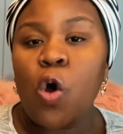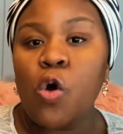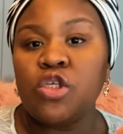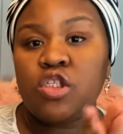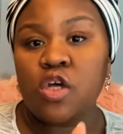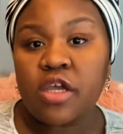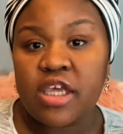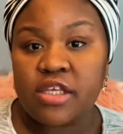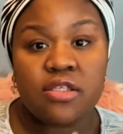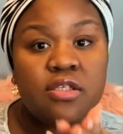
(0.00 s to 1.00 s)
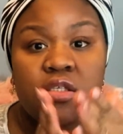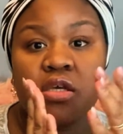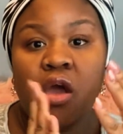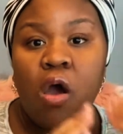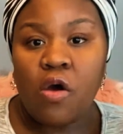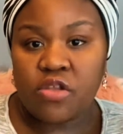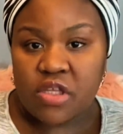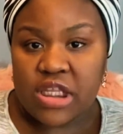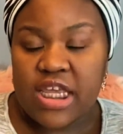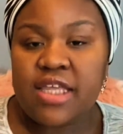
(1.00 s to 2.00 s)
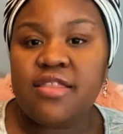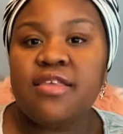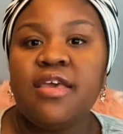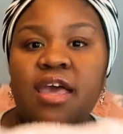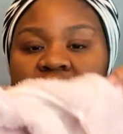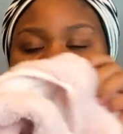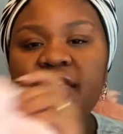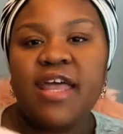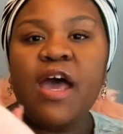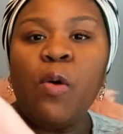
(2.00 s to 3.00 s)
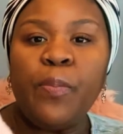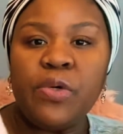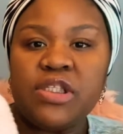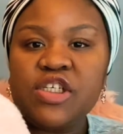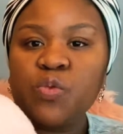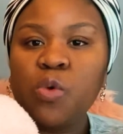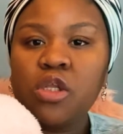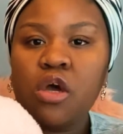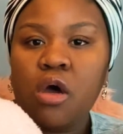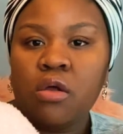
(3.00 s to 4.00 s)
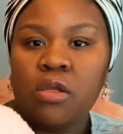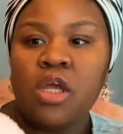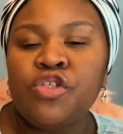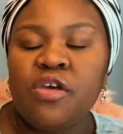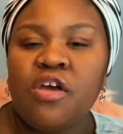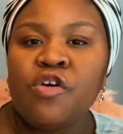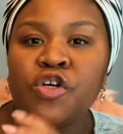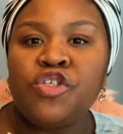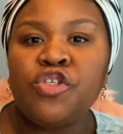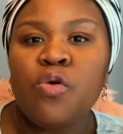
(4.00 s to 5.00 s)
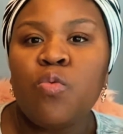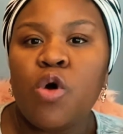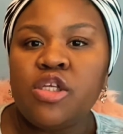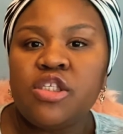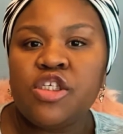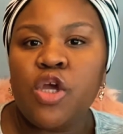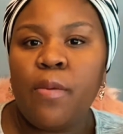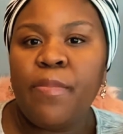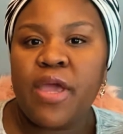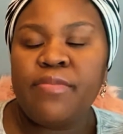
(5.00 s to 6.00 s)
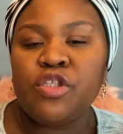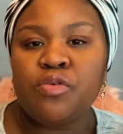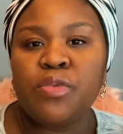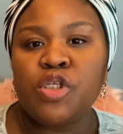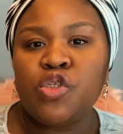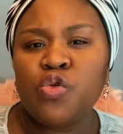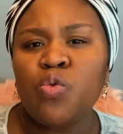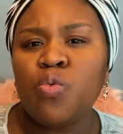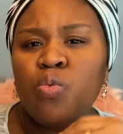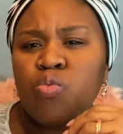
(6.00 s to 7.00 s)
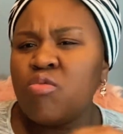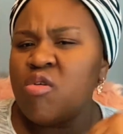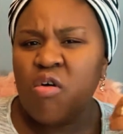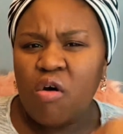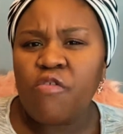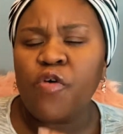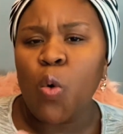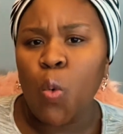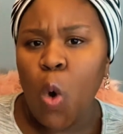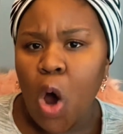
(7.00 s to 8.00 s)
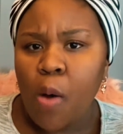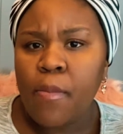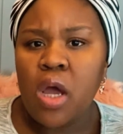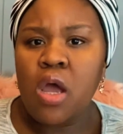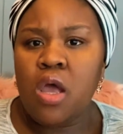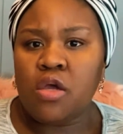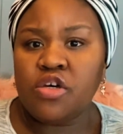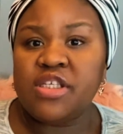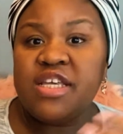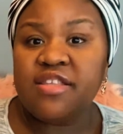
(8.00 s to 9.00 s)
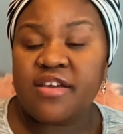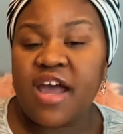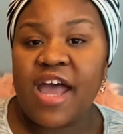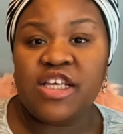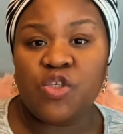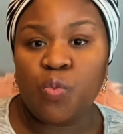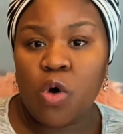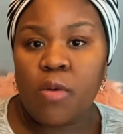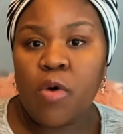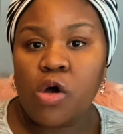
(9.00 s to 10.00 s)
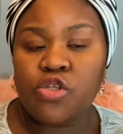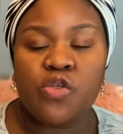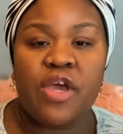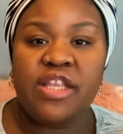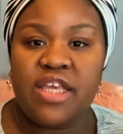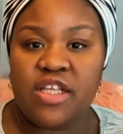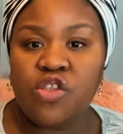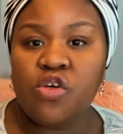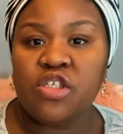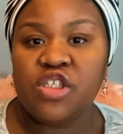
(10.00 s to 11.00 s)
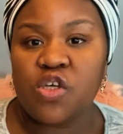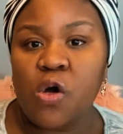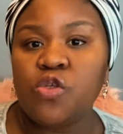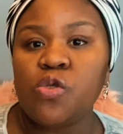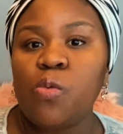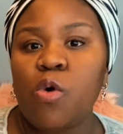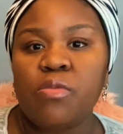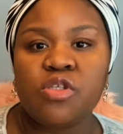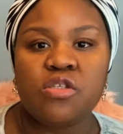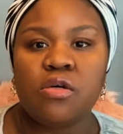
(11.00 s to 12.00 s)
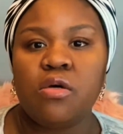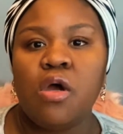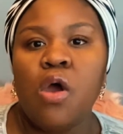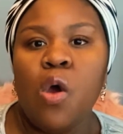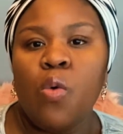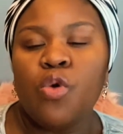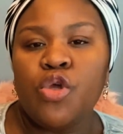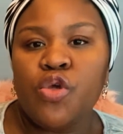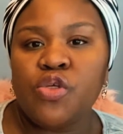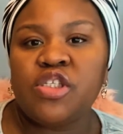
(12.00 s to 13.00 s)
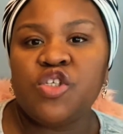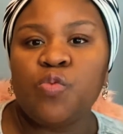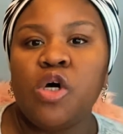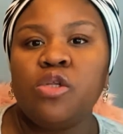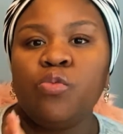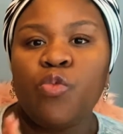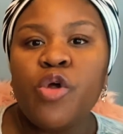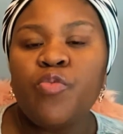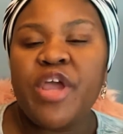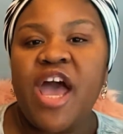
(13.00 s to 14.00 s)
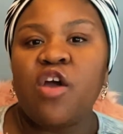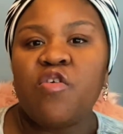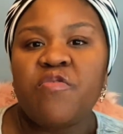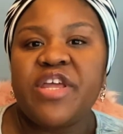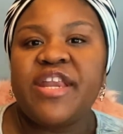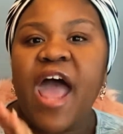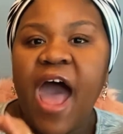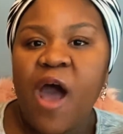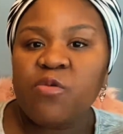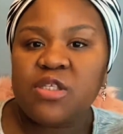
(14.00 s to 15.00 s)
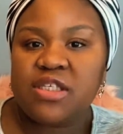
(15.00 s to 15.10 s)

or stockings underneath, and then I'll put this one on, because you don't want your baby to be too over warm, because in the car is warm also, and indoors is also warm. So we use this one when we are going out.